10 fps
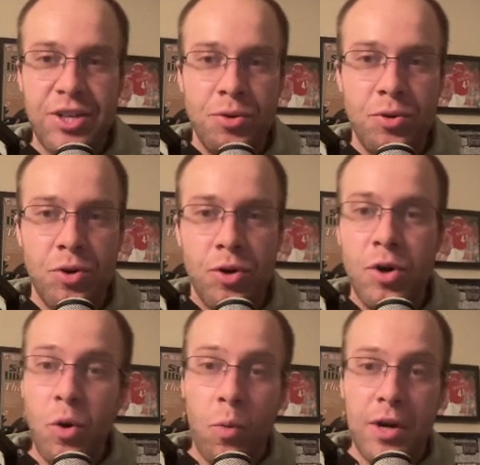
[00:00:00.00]
Google,
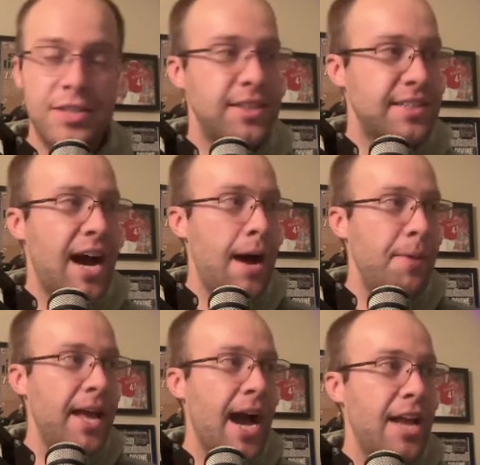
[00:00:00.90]
what is the top
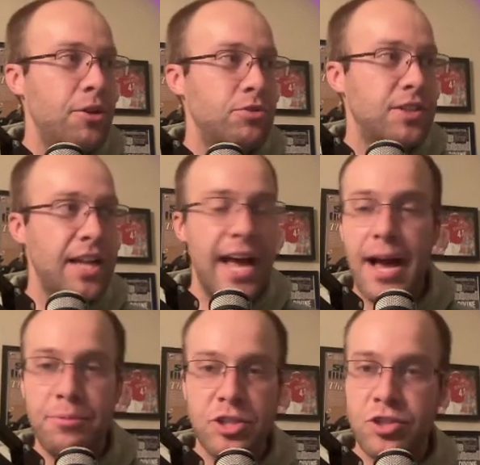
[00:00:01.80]
AI news today?
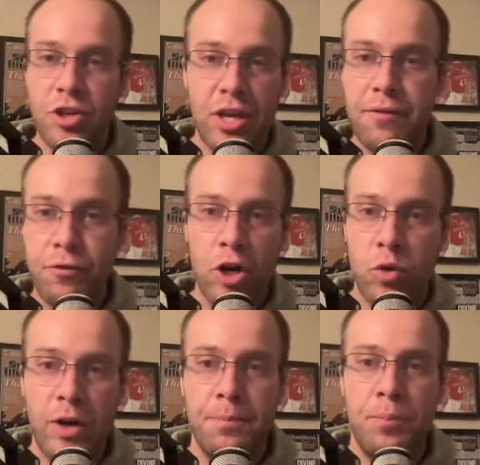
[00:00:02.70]
I'm just looking for a
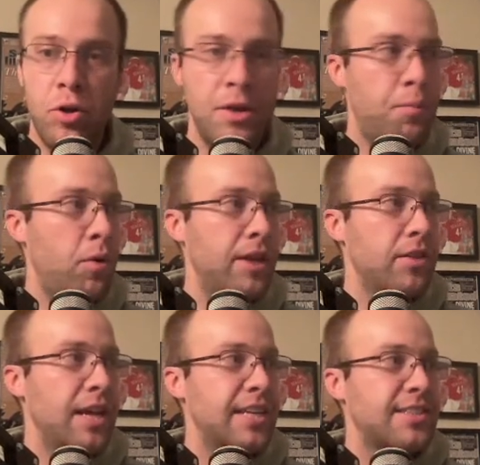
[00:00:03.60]
quick bullet point
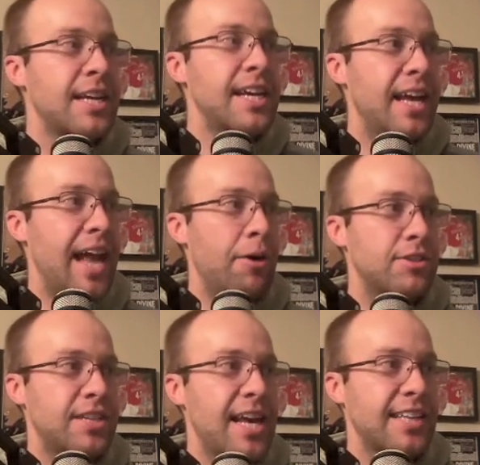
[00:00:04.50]
list, and now
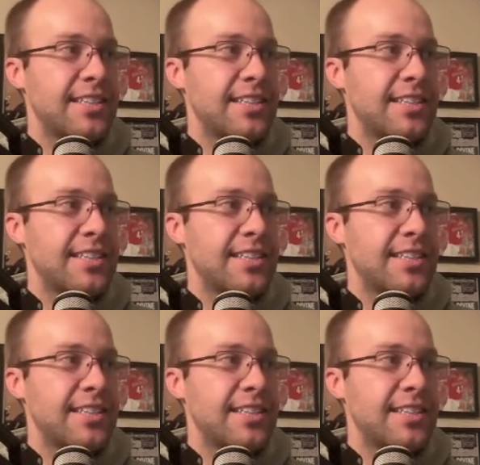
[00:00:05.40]
it's saying it's